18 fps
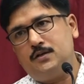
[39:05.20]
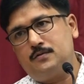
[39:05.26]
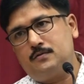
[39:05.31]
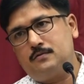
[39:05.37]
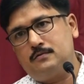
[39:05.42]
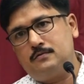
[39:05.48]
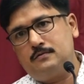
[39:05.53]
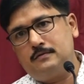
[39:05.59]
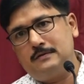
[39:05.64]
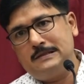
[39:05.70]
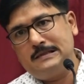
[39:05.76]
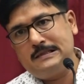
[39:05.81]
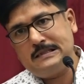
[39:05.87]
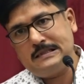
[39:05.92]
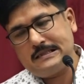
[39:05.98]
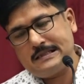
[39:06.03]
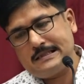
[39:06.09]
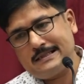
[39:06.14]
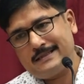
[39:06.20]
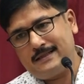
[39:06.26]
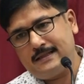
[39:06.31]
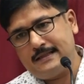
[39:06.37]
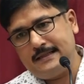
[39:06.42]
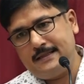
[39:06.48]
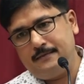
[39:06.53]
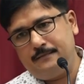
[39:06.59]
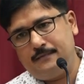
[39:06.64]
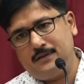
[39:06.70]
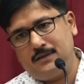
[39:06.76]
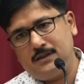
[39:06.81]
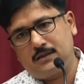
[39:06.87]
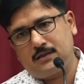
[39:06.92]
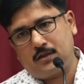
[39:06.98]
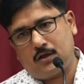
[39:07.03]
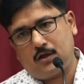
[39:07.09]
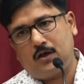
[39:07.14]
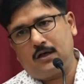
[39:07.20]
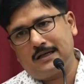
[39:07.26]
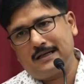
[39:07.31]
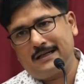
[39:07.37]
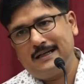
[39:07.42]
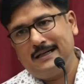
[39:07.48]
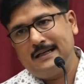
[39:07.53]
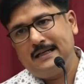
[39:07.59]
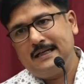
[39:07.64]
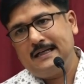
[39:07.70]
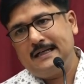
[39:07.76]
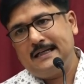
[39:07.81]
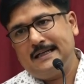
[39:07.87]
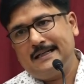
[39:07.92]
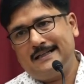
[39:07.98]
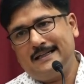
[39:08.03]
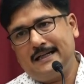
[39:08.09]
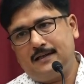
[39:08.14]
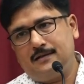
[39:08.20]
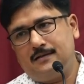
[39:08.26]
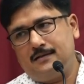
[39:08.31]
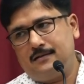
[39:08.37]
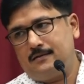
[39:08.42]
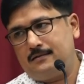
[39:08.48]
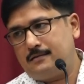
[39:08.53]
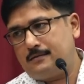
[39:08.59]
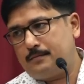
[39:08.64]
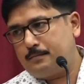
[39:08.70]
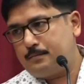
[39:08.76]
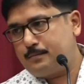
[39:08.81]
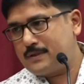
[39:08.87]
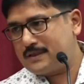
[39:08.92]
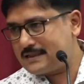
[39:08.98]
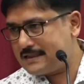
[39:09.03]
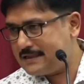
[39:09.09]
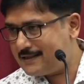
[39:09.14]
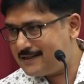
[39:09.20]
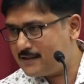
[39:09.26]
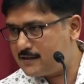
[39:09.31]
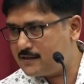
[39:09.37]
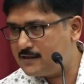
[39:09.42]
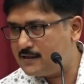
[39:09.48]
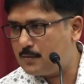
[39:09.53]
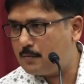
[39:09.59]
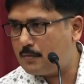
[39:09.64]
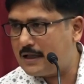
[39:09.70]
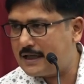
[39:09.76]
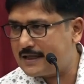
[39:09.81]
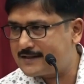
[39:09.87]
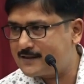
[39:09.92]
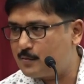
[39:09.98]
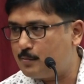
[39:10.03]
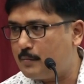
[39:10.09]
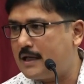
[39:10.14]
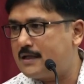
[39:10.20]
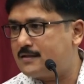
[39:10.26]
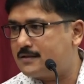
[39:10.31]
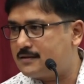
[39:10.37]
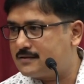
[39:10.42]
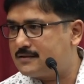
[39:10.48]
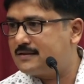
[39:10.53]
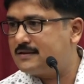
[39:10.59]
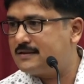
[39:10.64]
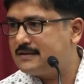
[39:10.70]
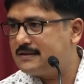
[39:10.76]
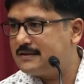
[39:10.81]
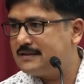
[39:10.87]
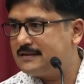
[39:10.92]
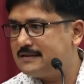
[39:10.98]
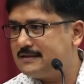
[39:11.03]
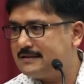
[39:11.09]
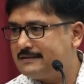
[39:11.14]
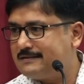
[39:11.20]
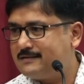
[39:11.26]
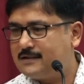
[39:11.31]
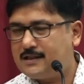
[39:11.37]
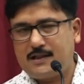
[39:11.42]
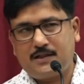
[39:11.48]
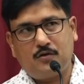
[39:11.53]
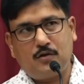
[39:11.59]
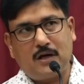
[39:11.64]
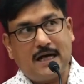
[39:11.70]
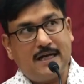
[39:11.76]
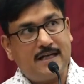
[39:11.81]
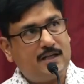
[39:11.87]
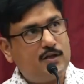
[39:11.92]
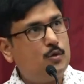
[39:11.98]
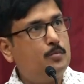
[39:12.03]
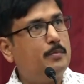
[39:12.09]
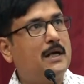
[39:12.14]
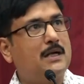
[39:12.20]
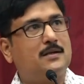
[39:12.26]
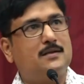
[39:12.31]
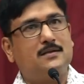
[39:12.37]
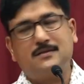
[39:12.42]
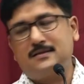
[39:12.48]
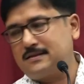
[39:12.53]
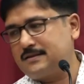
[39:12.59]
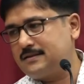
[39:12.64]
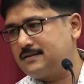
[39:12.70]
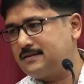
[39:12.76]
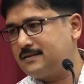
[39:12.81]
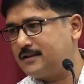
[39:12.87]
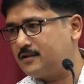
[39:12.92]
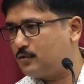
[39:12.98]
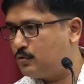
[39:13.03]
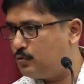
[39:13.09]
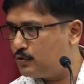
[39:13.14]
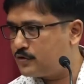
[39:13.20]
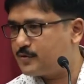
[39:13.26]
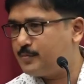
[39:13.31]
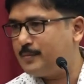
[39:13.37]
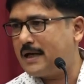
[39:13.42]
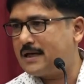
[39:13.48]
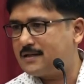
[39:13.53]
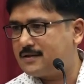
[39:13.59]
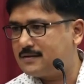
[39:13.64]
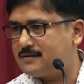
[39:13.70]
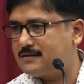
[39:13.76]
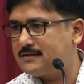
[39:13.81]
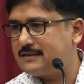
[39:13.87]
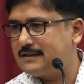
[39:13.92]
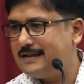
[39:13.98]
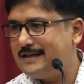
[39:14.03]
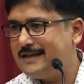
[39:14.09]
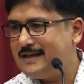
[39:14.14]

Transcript: you to the live with the thought that the percentage in the marks matters, and you know, I Q matters, the scores matters,